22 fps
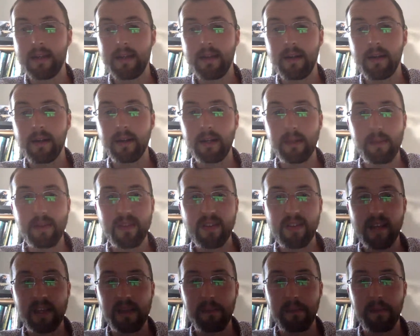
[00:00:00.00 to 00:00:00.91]
are going to be
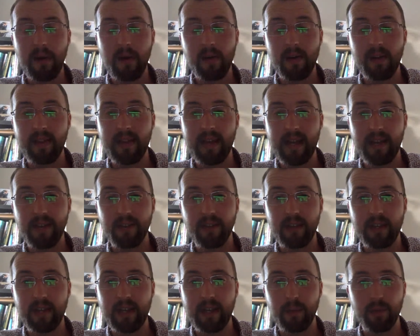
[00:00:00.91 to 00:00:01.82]
taking part in that. So
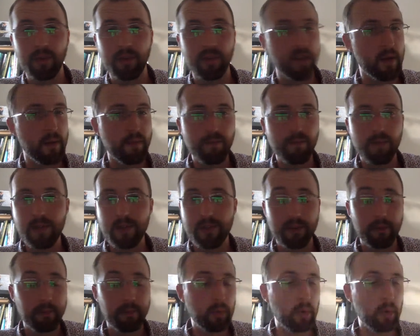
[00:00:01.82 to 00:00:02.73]
that was the
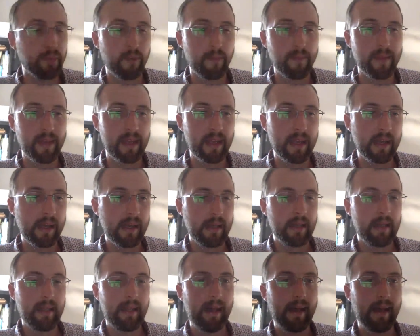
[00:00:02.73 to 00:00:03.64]
support from the
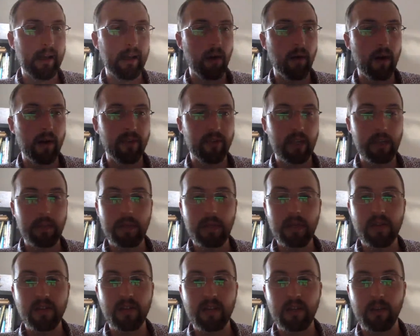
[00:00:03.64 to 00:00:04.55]
LRF
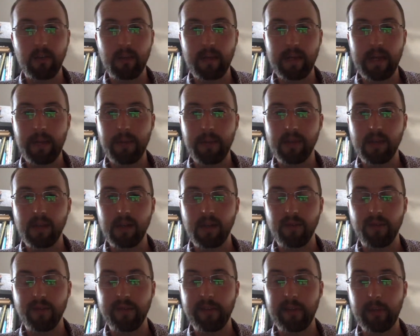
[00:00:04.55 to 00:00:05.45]
community has been absolutely
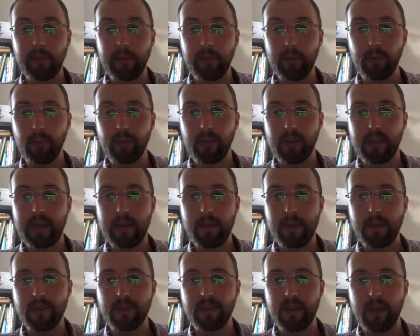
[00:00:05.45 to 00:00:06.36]
phenomenal. So that
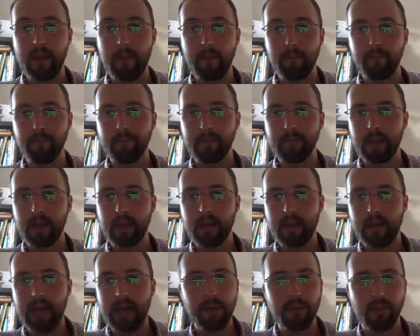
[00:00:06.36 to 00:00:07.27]

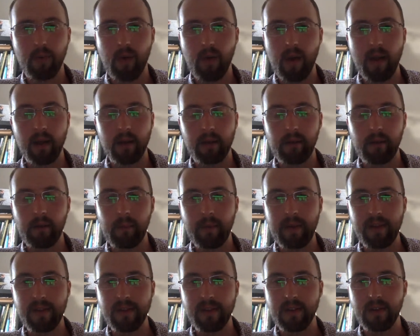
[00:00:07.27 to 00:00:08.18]
was great. I can't
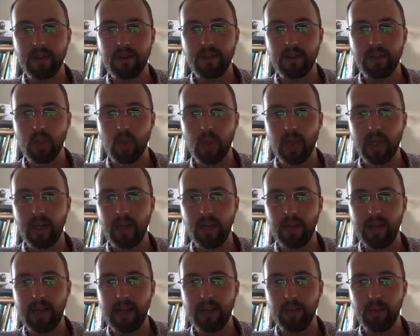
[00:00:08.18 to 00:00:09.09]
wait to join in on
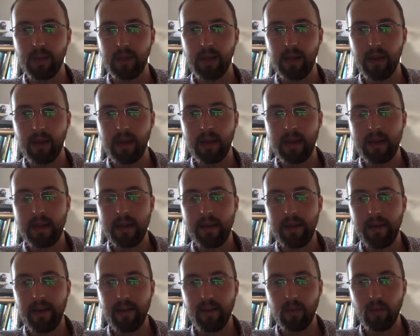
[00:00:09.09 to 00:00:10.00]
that as well and
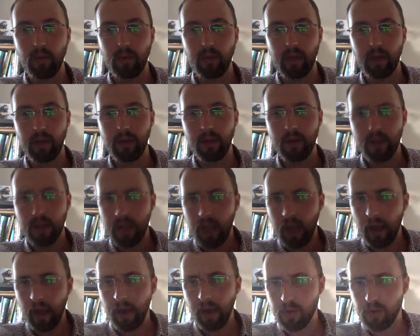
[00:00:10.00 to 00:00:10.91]
have a good go.
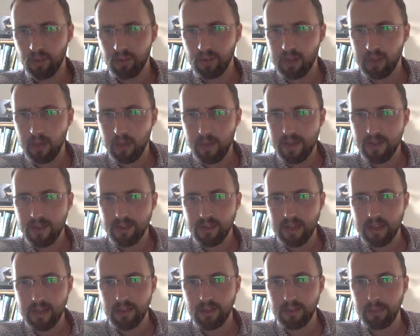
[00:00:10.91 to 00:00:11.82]
Chris Lewis
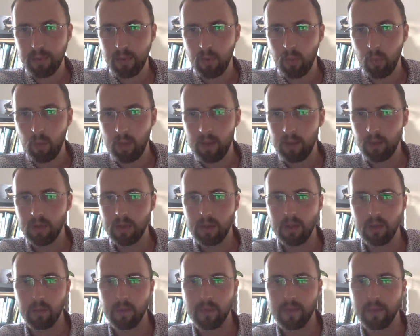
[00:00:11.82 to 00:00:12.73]
has put, wow, good
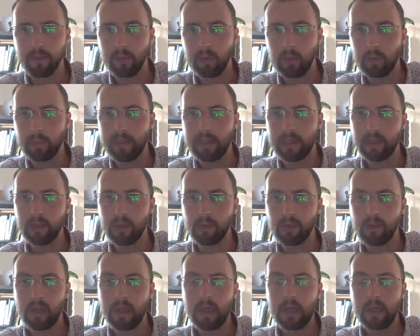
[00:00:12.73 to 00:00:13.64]
luck with the port
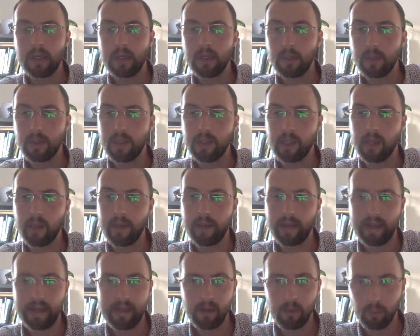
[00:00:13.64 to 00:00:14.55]
beagles. Who are you
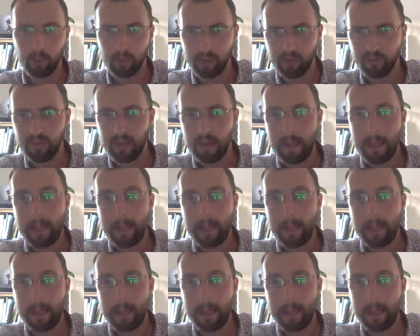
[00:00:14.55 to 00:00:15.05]
going out with?